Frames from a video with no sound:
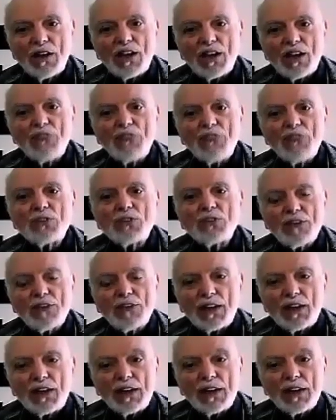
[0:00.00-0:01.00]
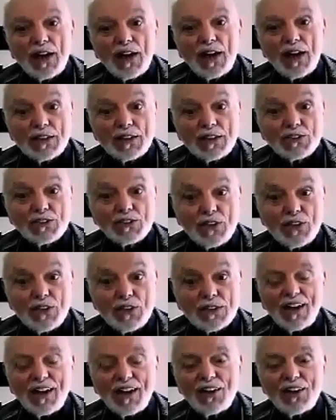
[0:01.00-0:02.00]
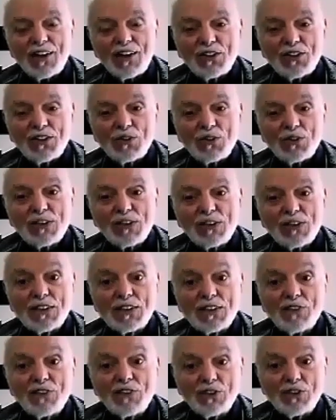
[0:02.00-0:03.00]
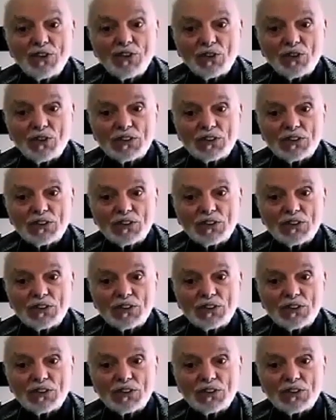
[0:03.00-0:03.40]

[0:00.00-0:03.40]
if you take the kind of stress that occurs to us as individuals,